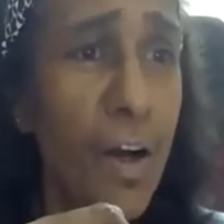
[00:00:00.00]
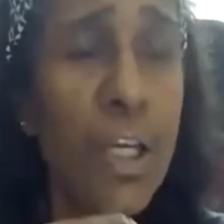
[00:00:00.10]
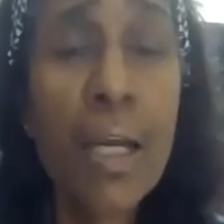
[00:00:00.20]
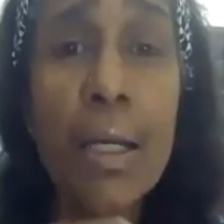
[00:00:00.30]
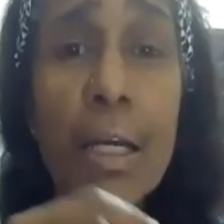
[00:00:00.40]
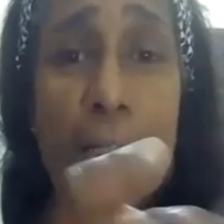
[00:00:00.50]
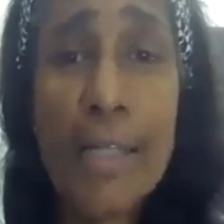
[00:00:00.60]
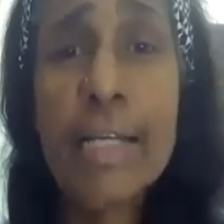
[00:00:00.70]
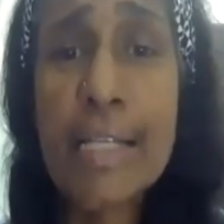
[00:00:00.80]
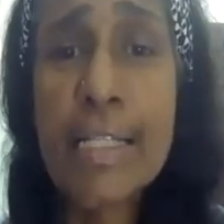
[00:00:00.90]
Okay,
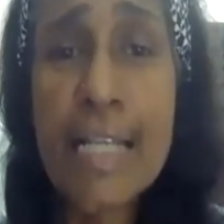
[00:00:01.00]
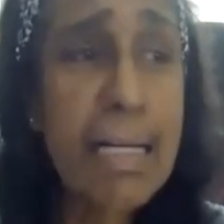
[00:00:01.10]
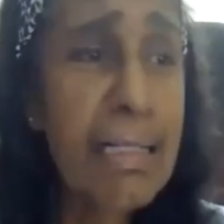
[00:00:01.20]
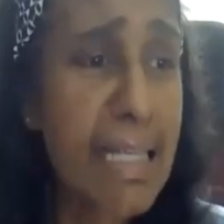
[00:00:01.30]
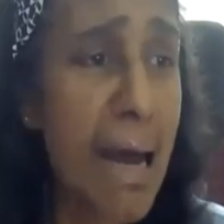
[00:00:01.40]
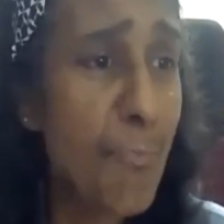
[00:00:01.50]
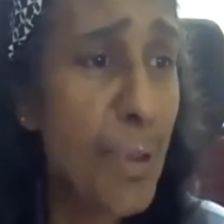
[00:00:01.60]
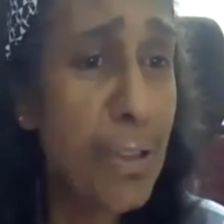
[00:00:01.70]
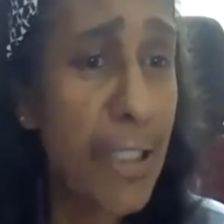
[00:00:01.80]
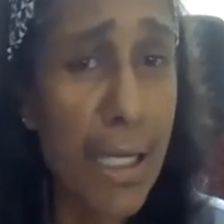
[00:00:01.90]
this is the
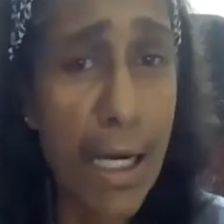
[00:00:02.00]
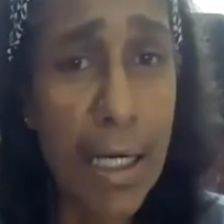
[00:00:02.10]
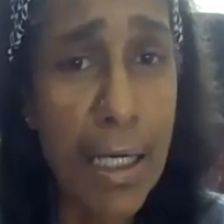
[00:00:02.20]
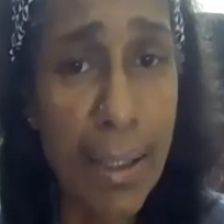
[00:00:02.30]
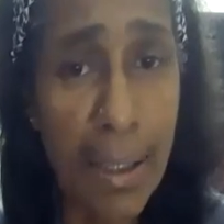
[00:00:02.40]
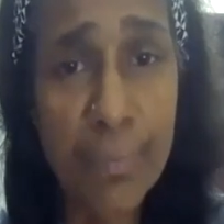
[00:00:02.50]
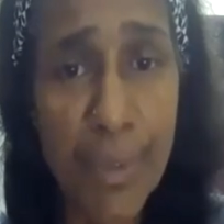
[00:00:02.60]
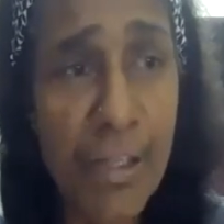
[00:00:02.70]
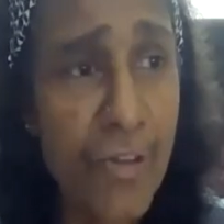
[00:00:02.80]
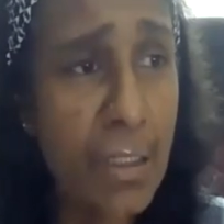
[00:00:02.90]
example that I am
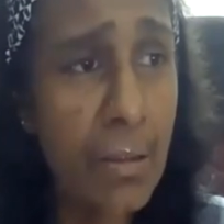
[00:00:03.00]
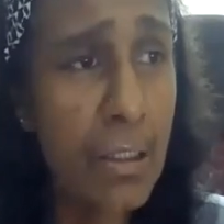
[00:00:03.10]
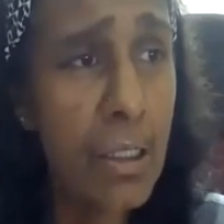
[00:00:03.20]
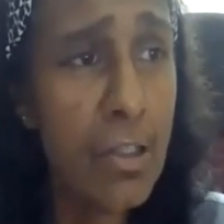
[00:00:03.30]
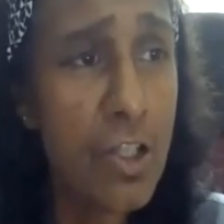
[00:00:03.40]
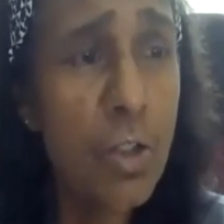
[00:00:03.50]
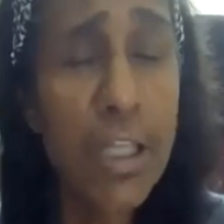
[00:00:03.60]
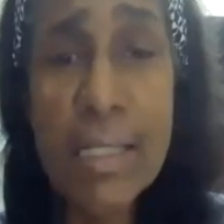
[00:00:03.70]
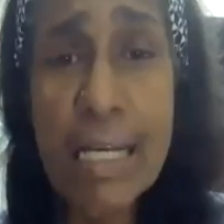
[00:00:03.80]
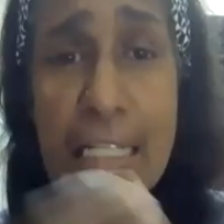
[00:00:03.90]
giving. So
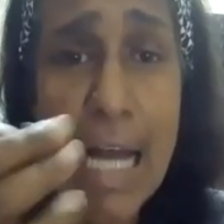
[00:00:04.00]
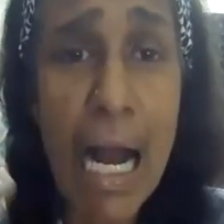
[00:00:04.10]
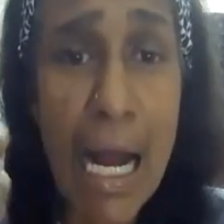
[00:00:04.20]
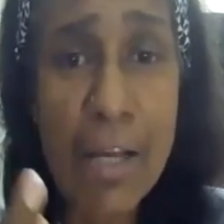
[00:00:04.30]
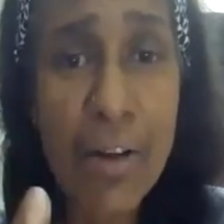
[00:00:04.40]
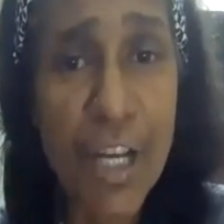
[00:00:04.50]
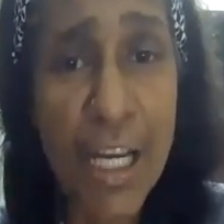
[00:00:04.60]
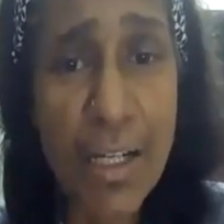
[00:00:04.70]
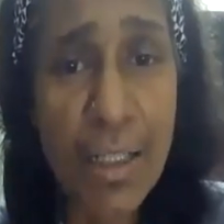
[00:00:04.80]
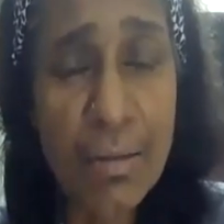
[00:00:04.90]
this is I read,